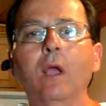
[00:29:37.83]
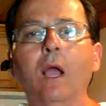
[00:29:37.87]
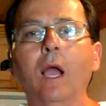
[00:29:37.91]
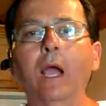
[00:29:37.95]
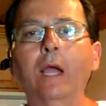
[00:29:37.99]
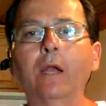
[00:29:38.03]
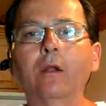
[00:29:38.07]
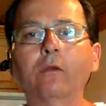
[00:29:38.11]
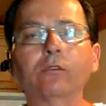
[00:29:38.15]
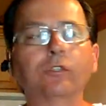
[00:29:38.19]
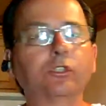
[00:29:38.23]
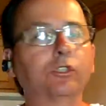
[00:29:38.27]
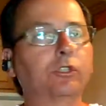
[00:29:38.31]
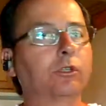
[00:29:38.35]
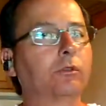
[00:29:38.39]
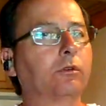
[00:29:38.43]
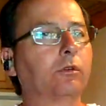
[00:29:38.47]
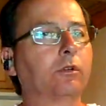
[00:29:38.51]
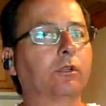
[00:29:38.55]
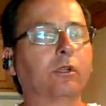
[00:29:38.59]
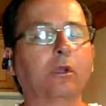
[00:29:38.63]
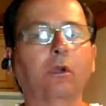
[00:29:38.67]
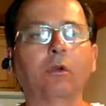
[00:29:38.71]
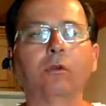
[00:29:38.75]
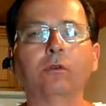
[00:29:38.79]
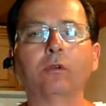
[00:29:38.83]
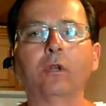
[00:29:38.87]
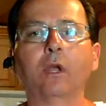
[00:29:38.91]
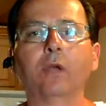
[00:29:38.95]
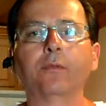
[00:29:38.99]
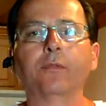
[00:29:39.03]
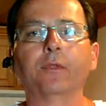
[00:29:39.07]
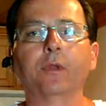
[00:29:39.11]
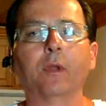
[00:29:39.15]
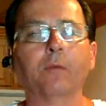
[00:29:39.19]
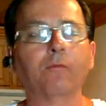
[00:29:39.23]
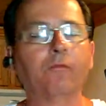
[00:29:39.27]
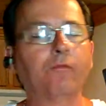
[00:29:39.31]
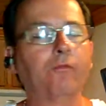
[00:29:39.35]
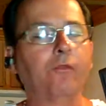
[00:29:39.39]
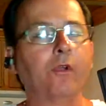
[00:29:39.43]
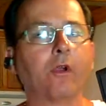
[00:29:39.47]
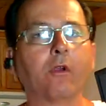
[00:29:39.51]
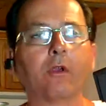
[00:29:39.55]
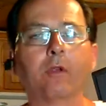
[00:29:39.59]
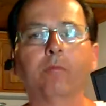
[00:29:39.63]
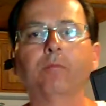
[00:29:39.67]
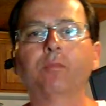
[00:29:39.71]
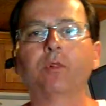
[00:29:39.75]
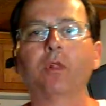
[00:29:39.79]
I don't sugarcoat nothing. I'm
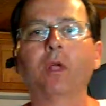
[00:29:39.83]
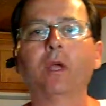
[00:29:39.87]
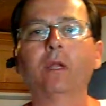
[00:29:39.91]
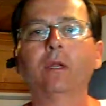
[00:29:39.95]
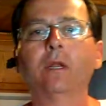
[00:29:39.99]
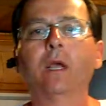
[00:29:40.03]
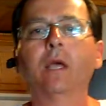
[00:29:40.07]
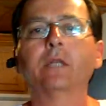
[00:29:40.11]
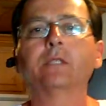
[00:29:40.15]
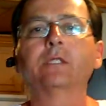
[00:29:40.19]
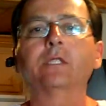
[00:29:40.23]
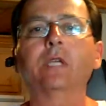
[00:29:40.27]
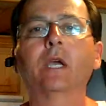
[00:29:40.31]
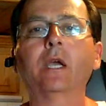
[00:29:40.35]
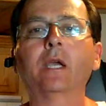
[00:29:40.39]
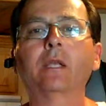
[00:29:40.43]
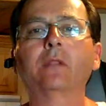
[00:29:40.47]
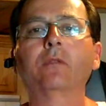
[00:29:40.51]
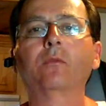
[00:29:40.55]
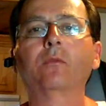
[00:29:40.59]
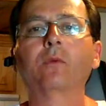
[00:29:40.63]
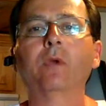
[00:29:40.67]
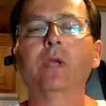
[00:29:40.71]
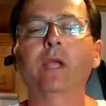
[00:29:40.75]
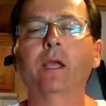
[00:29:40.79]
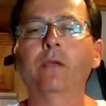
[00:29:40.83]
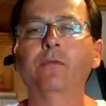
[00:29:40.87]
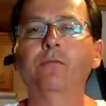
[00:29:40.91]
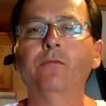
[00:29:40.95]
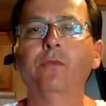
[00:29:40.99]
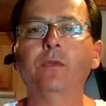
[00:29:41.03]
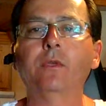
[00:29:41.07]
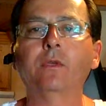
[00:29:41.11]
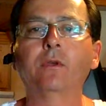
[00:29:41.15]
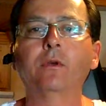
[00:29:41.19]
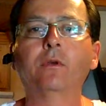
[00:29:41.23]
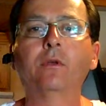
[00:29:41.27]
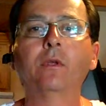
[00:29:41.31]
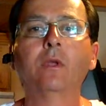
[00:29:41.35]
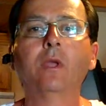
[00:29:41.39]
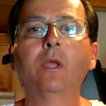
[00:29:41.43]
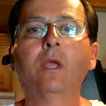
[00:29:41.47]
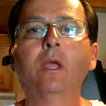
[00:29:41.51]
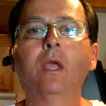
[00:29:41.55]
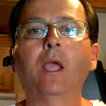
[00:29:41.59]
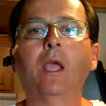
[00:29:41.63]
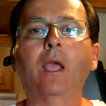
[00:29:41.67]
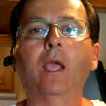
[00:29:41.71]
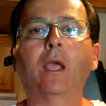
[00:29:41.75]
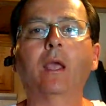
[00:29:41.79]
very blunt. I'll tell you the way I feel,
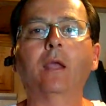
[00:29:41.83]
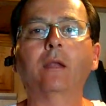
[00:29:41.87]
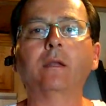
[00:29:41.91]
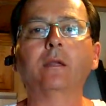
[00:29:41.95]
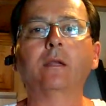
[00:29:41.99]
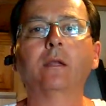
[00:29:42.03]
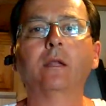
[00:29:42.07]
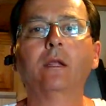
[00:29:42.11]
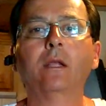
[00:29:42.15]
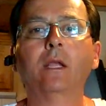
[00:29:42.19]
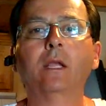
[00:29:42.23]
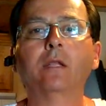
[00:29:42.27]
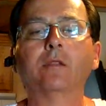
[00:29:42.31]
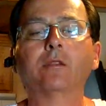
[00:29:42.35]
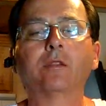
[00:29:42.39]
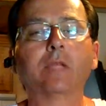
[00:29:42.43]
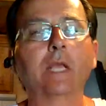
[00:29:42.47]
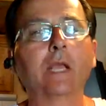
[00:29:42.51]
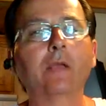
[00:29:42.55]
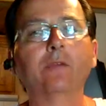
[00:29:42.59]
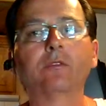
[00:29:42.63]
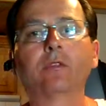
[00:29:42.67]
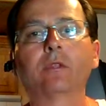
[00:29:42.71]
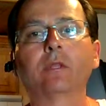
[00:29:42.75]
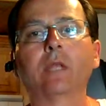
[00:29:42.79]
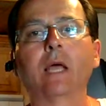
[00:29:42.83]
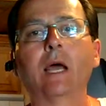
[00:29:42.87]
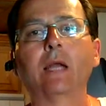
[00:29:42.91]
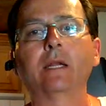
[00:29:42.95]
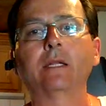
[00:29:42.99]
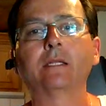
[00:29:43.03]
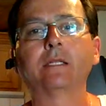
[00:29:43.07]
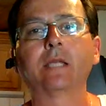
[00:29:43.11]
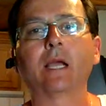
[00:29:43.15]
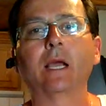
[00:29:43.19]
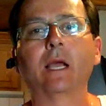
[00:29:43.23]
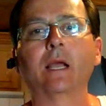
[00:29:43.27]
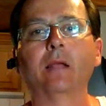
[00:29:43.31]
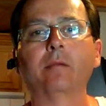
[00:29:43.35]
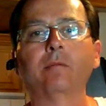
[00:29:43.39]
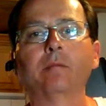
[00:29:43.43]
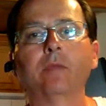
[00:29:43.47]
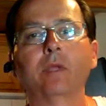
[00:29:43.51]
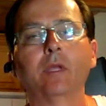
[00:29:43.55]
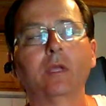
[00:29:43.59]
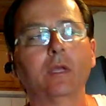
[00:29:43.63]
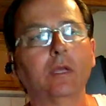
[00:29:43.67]
and it saves a lot of time.